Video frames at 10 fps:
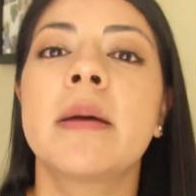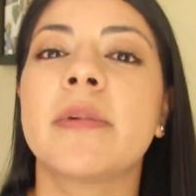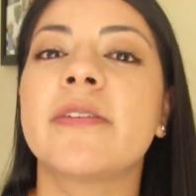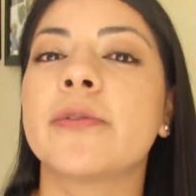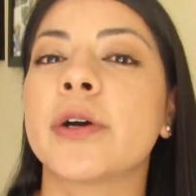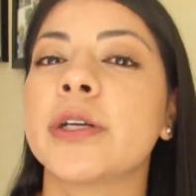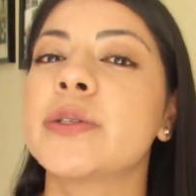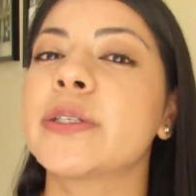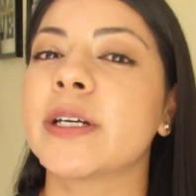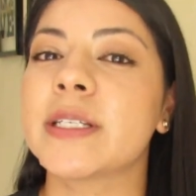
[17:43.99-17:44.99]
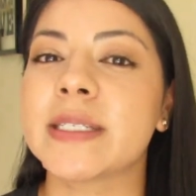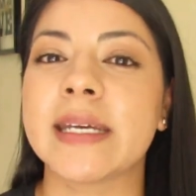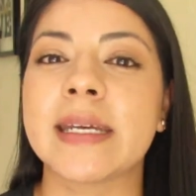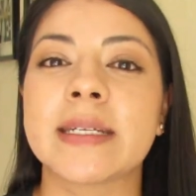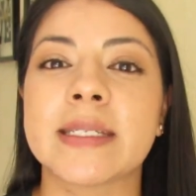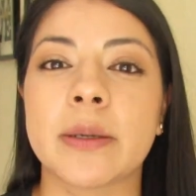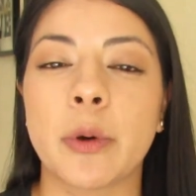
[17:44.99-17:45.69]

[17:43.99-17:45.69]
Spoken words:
before you start seeing some